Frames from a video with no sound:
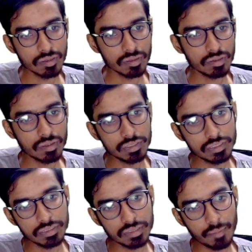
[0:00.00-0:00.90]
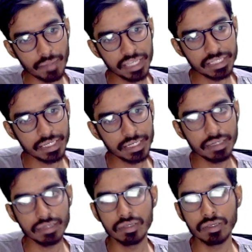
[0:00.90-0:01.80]
So this is summation.
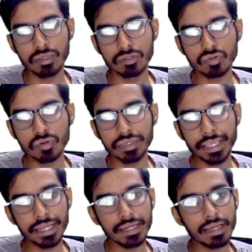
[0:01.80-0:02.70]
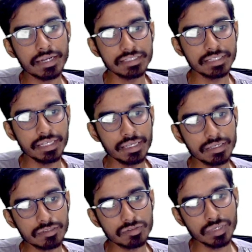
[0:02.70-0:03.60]
So A dot C.
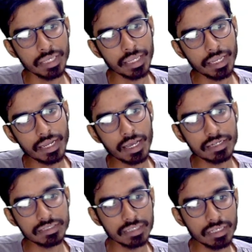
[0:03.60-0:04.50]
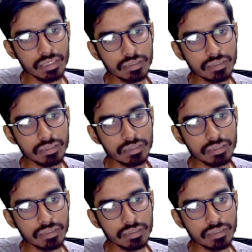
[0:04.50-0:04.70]
So A dot C